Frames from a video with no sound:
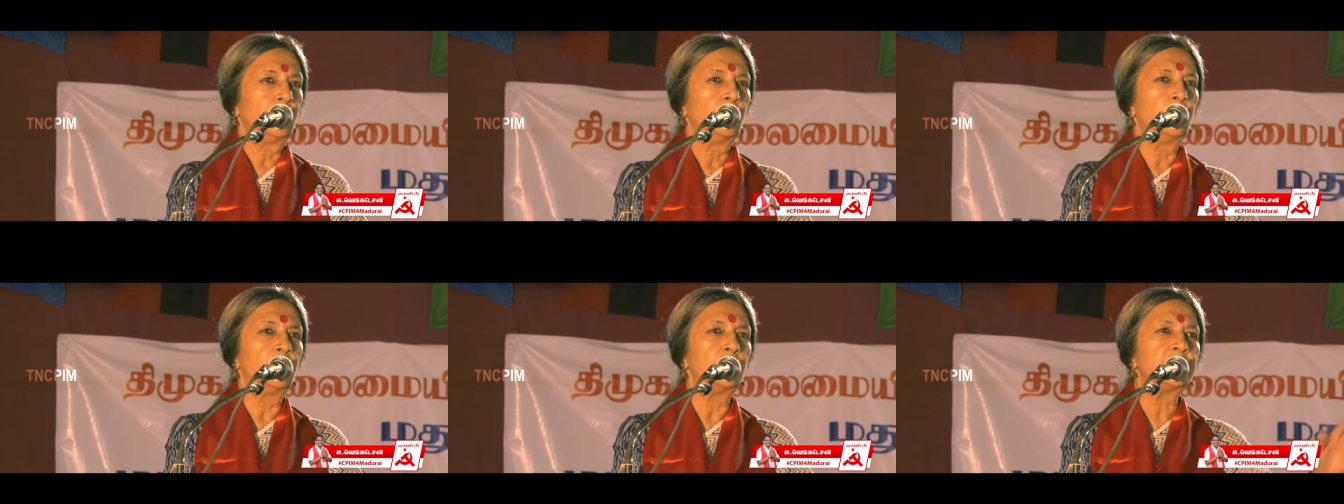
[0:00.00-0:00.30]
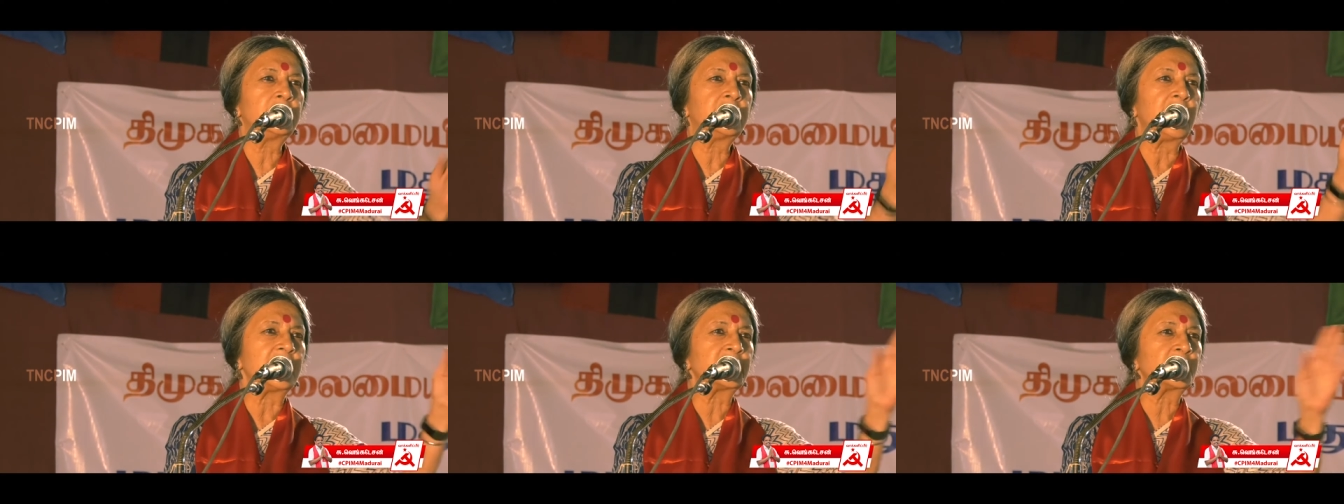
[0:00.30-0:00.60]

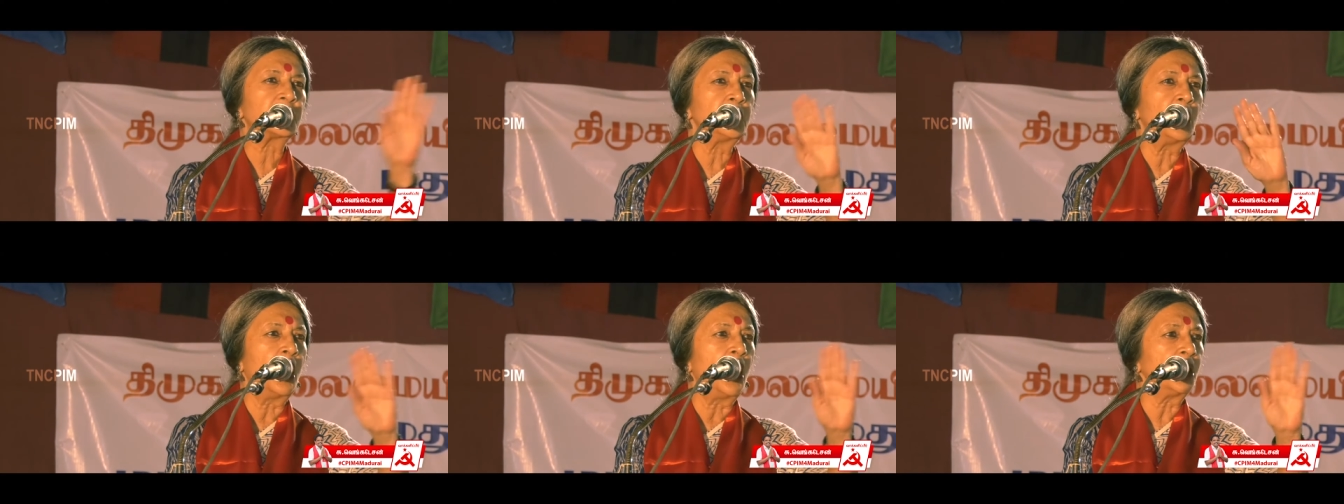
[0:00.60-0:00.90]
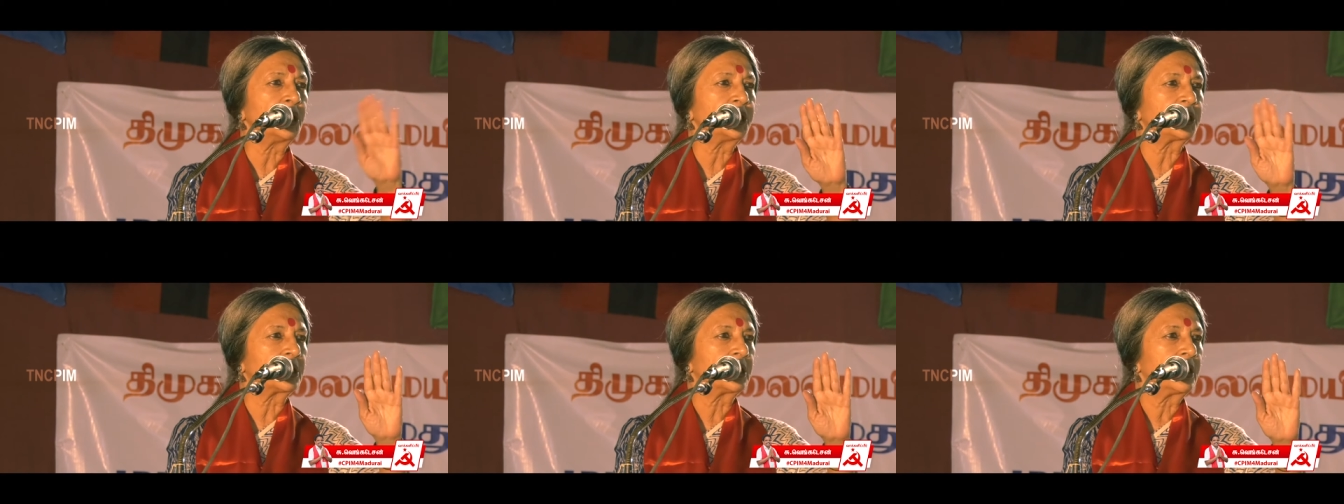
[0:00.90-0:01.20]
who does
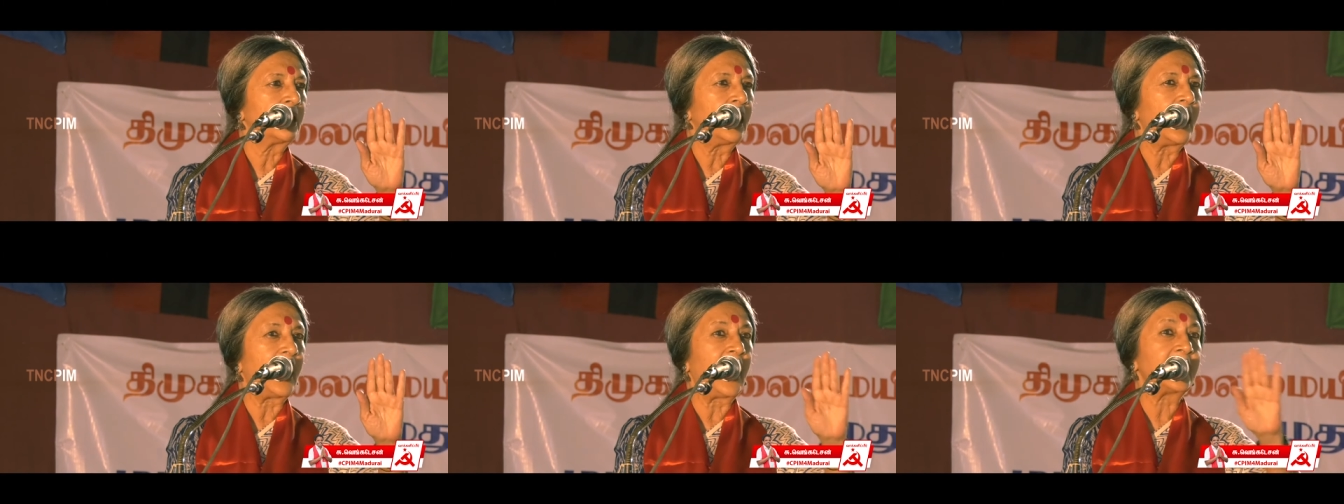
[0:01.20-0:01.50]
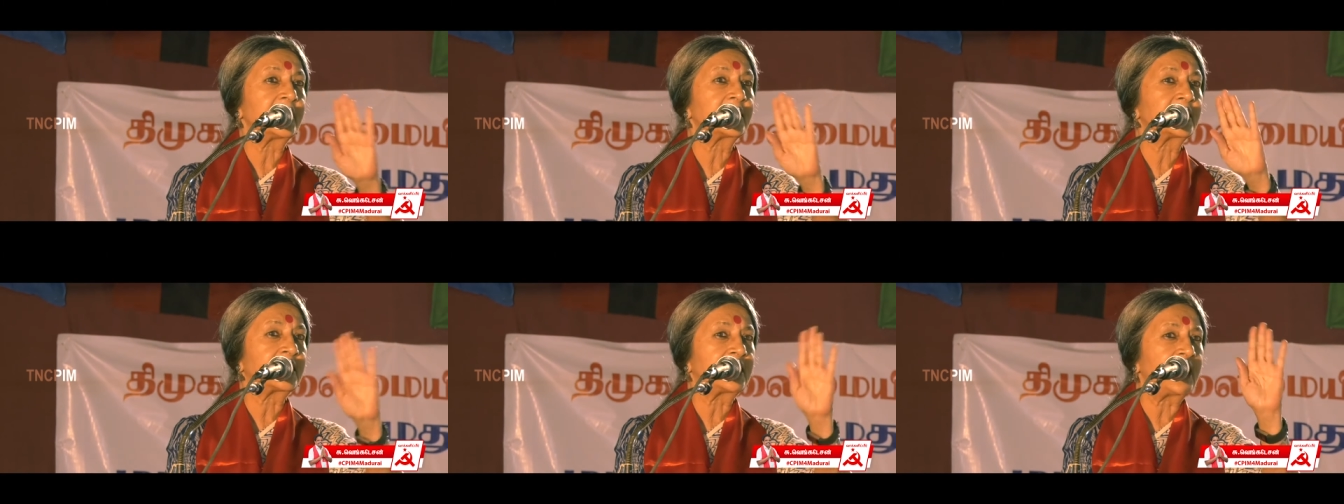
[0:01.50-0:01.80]
not
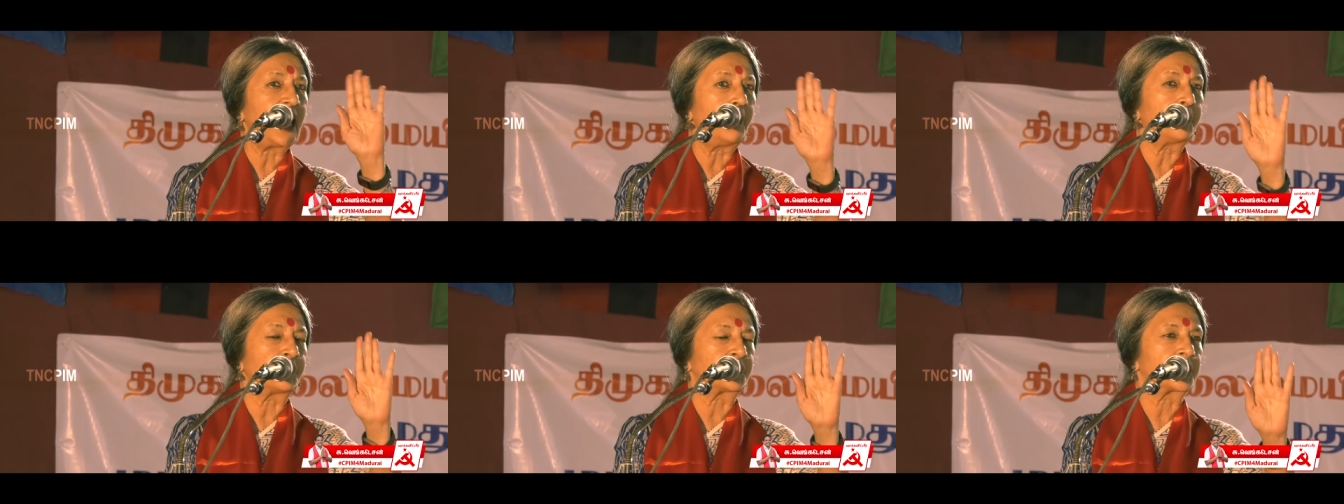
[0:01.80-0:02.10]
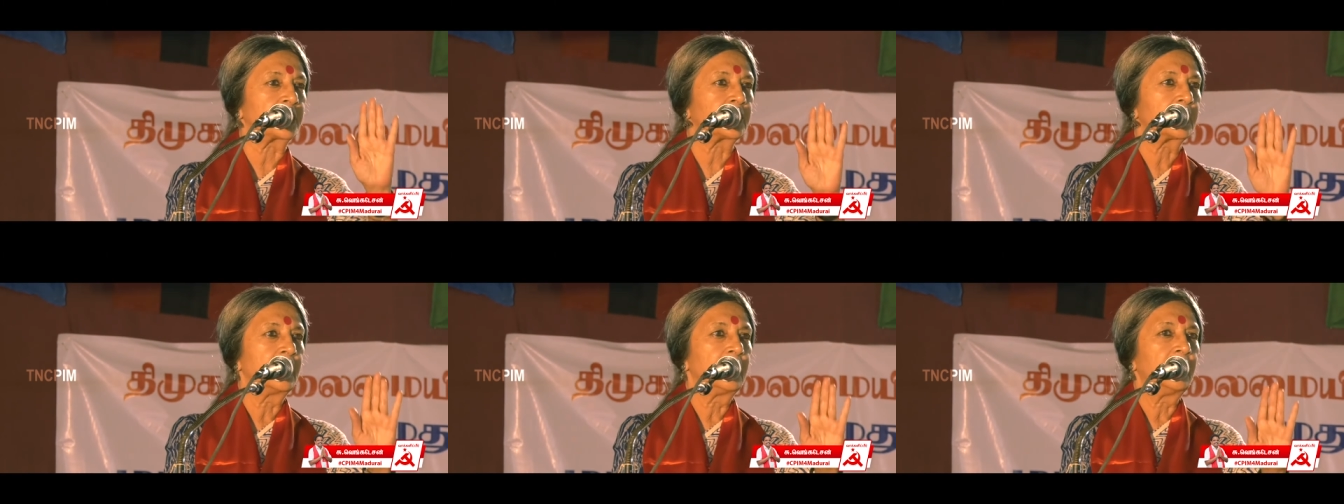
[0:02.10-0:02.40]

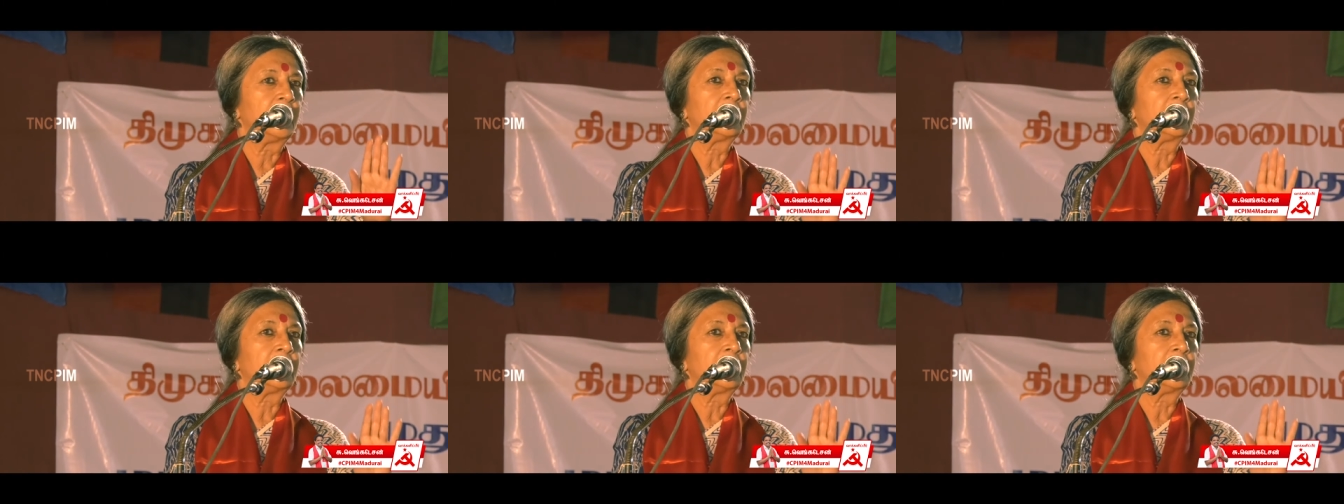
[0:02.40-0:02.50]
accept